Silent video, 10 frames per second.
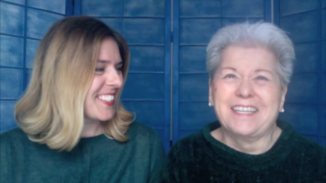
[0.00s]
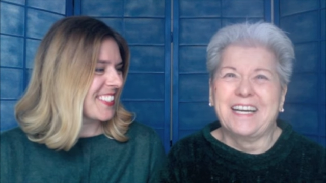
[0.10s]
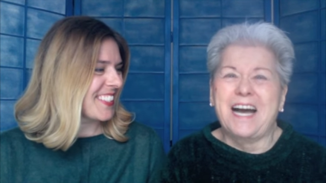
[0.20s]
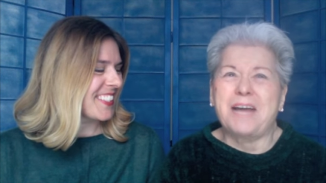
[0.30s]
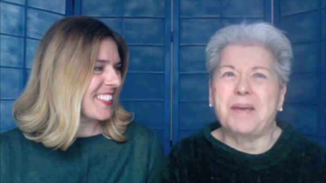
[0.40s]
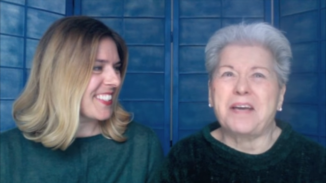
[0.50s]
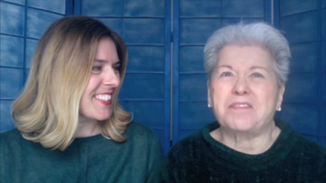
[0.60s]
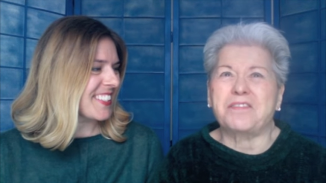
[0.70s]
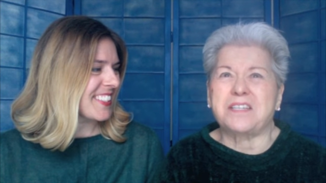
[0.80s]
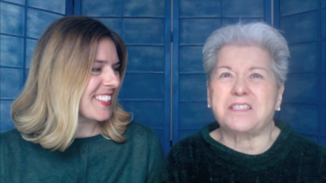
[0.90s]
Speaker 1: I
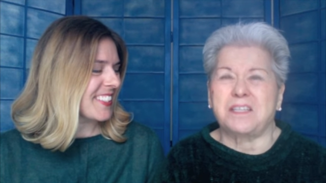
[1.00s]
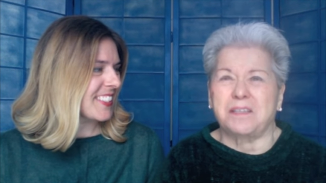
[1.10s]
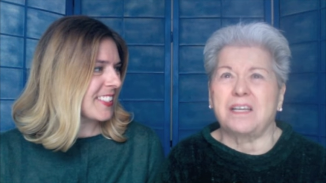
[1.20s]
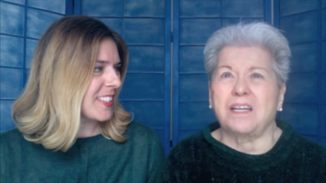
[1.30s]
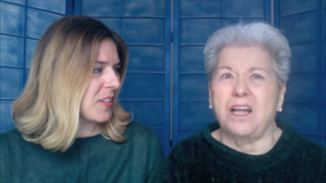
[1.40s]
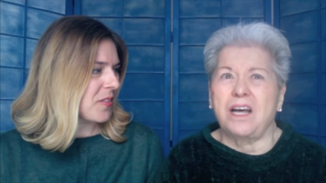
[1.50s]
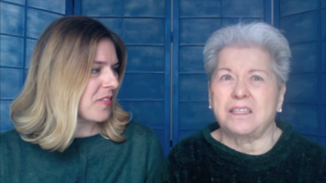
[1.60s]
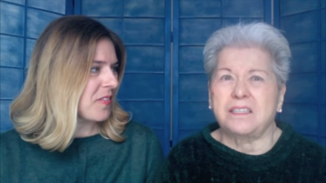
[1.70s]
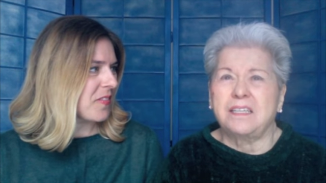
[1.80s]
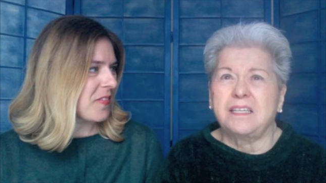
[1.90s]
manifested a lot.
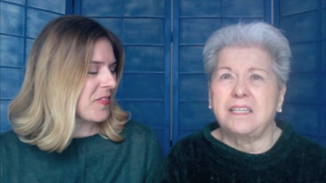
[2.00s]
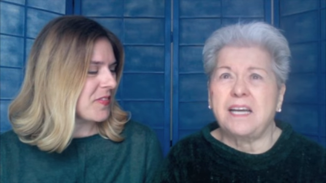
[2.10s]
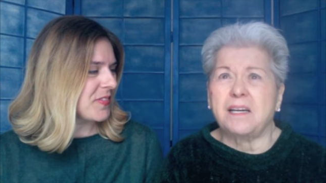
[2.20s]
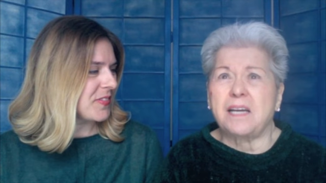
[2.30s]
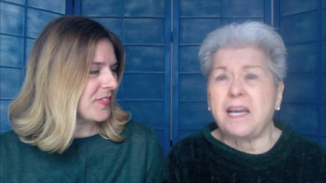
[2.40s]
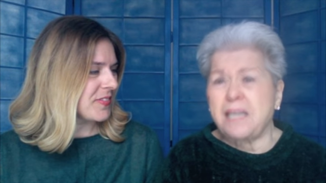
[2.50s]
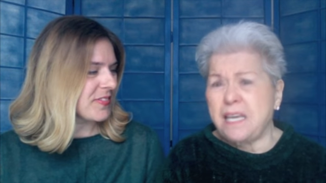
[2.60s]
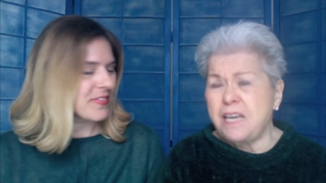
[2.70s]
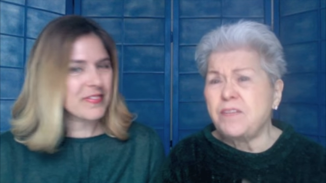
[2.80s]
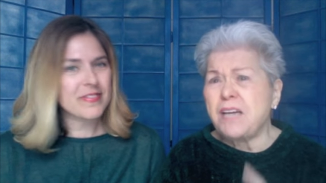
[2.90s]
I
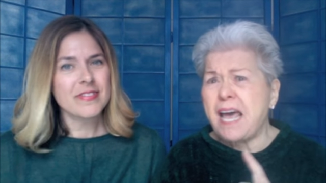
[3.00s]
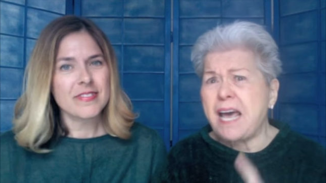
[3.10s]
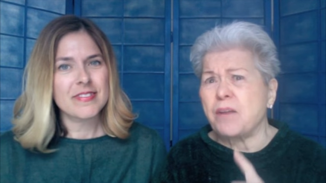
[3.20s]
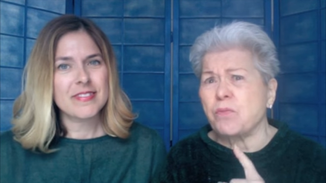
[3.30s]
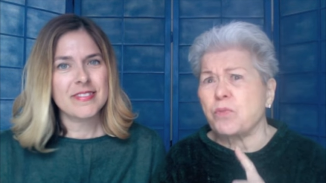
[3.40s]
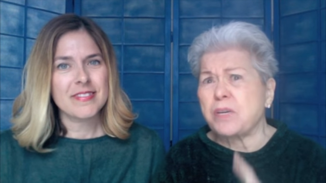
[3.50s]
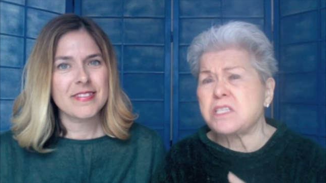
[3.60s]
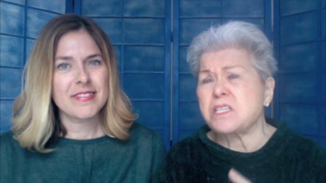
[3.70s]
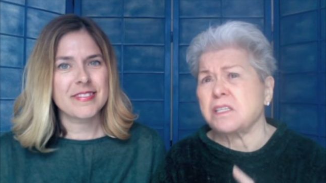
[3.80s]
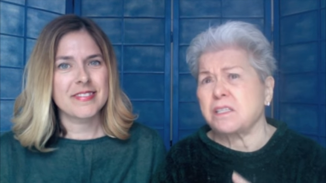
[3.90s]
even had a
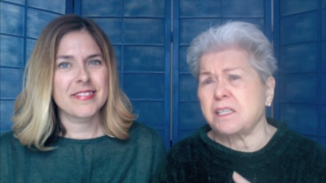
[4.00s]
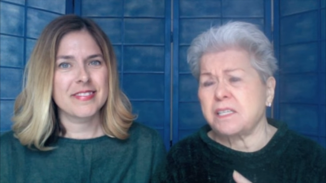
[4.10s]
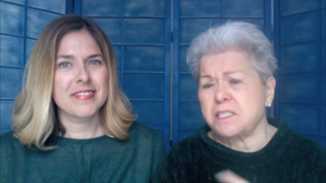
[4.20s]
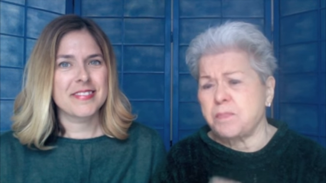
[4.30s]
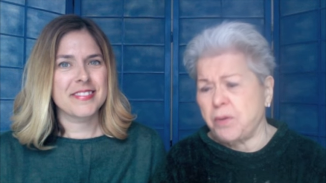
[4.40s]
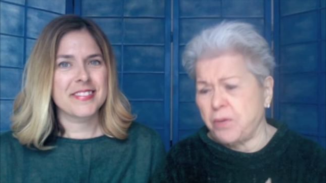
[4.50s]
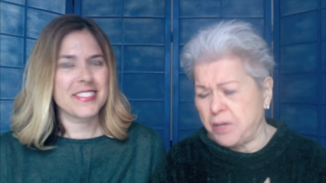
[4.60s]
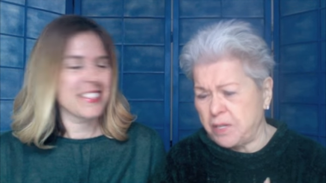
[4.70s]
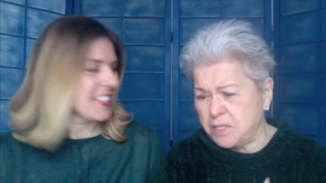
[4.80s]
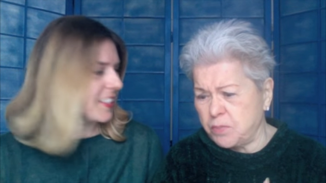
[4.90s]
recent
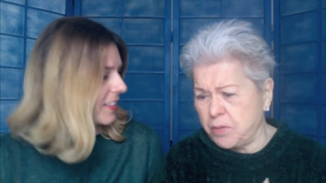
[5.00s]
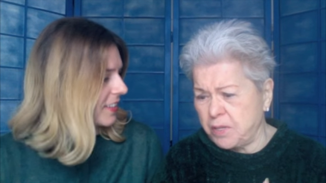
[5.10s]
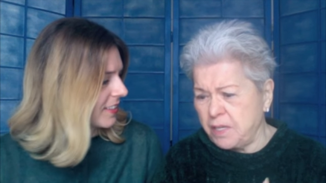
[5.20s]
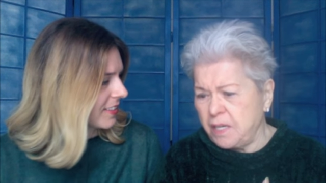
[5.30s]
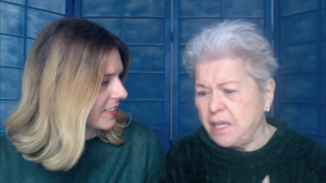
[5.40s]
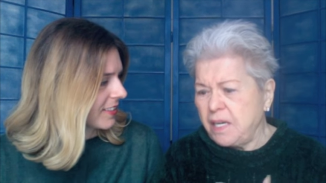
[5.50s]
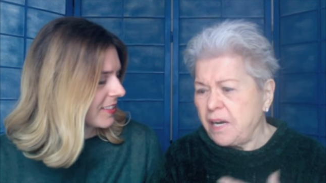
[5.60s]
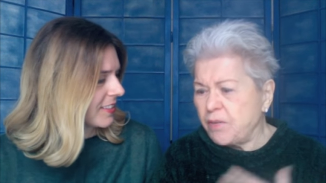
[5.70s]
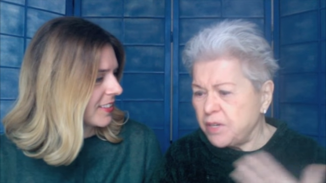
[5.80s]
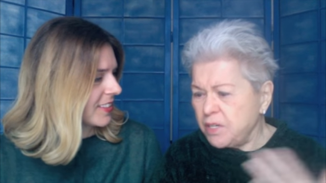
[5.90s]
experience with
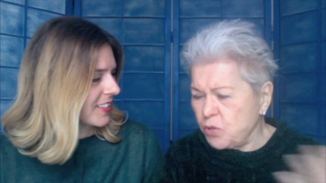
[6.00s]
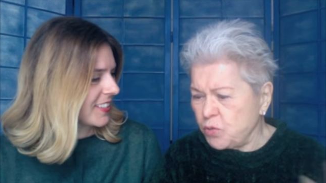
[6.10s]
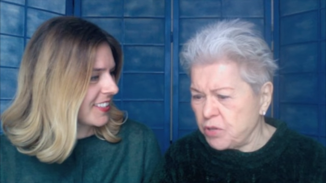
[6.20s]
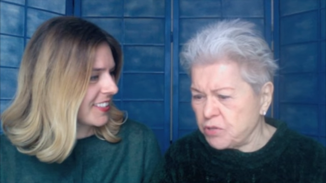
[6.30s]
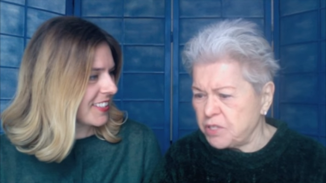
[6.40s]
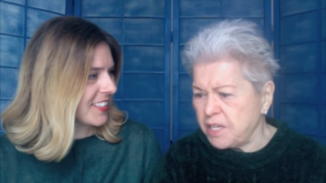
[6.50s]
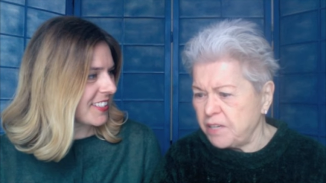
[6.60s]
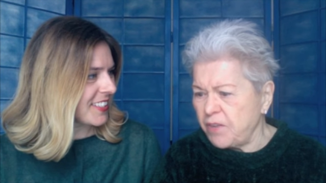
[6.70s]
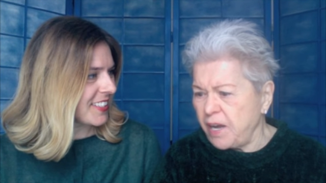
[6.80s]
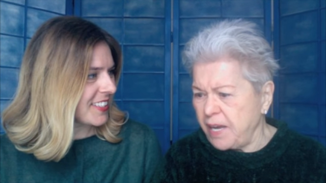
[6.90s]
every New Year's
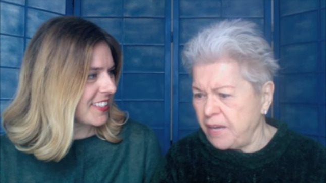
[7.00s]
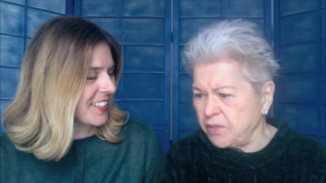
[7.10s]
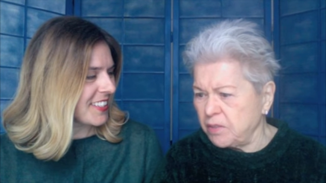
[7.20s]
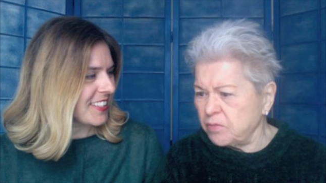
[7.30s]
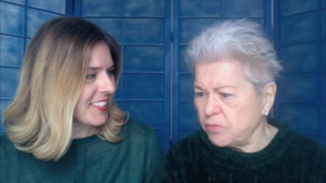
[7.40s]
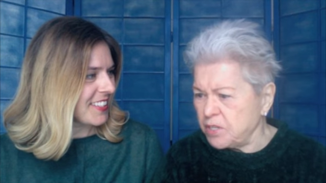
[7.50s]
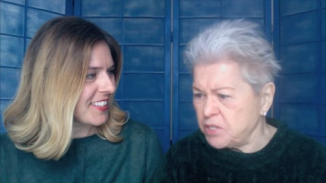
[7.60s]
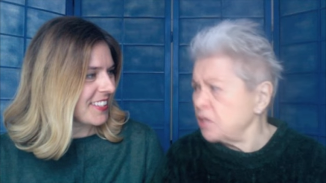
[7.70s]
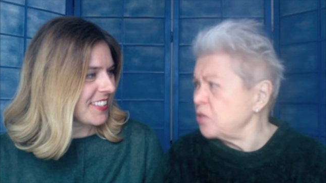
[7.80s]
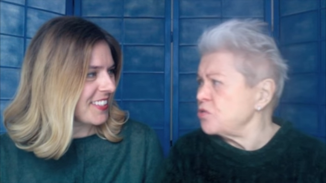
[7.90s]
Eve, I have a
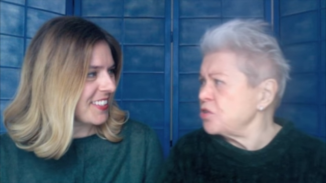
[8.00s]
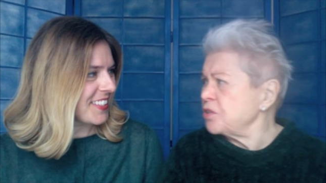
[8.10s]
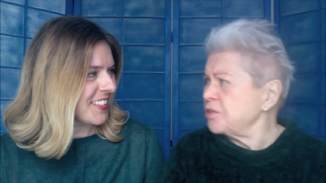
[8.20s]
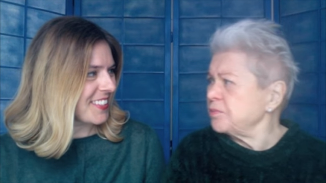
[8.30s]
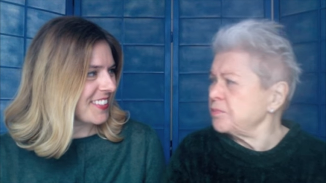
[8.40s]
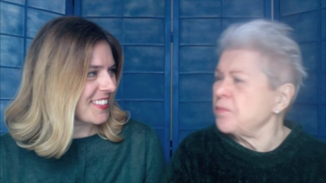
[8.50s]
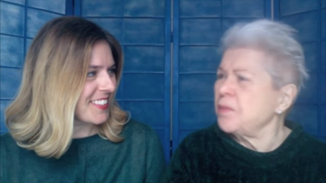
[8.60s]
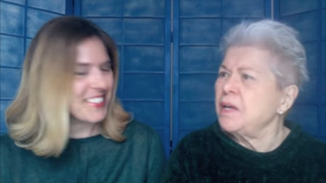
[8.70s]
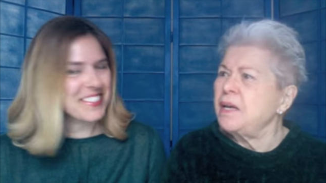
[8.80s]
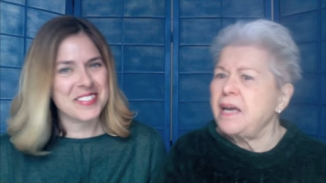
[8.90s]
resolution.
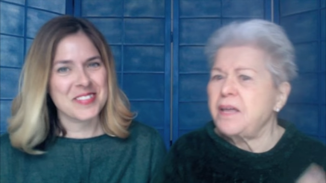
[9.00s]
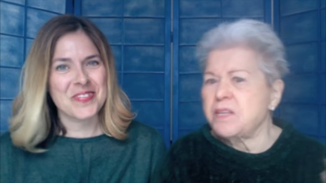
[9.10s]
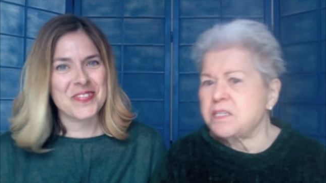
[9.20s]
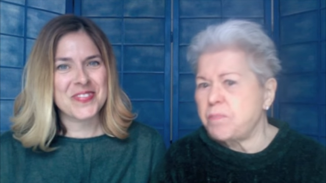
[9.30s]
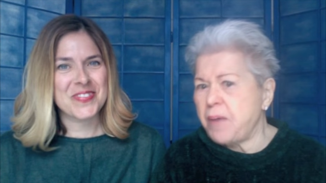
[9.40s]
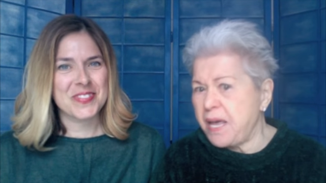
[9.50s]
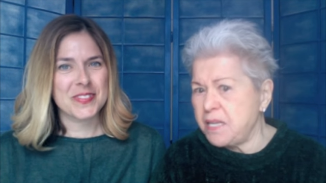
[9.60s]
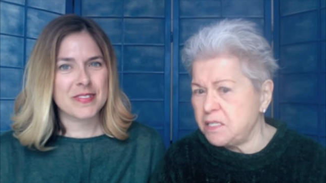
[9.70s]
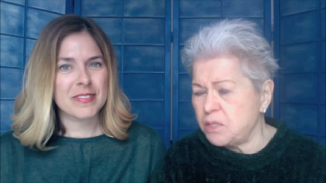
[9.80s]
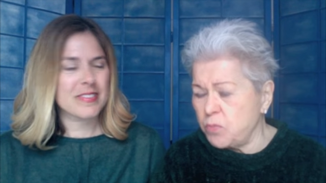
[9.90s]
Mm-hmm. And this
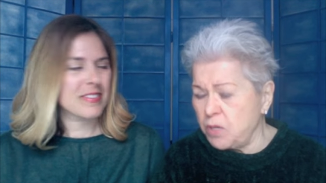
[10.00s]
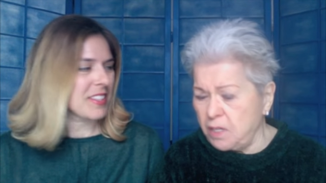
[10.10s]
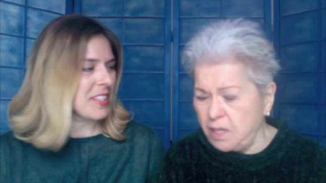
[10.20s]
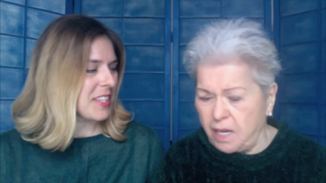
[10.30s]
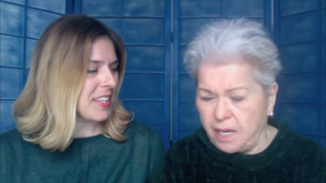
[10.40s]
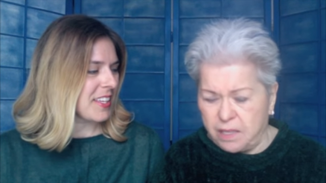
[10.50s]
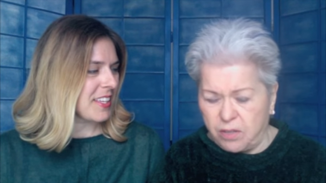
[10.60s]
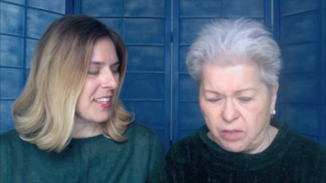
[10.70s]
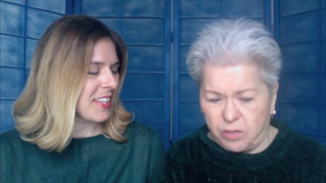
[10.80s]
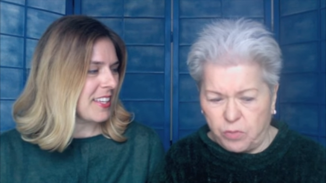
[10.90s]
past one, I
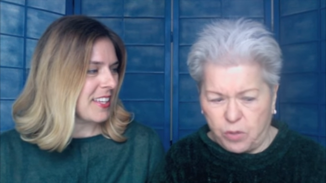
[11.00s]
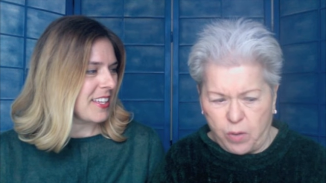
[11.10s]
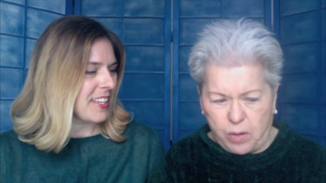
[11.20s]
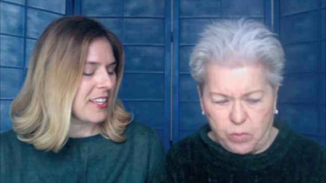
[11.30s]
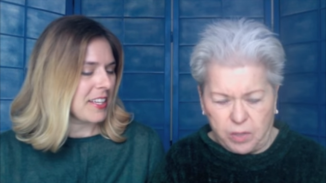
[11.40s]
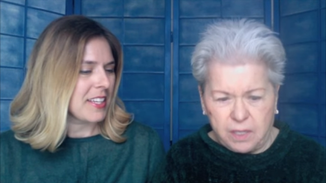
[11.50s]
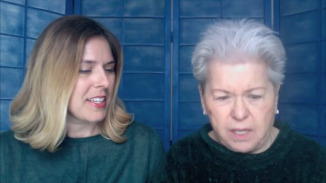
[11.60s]
thought, what do I want?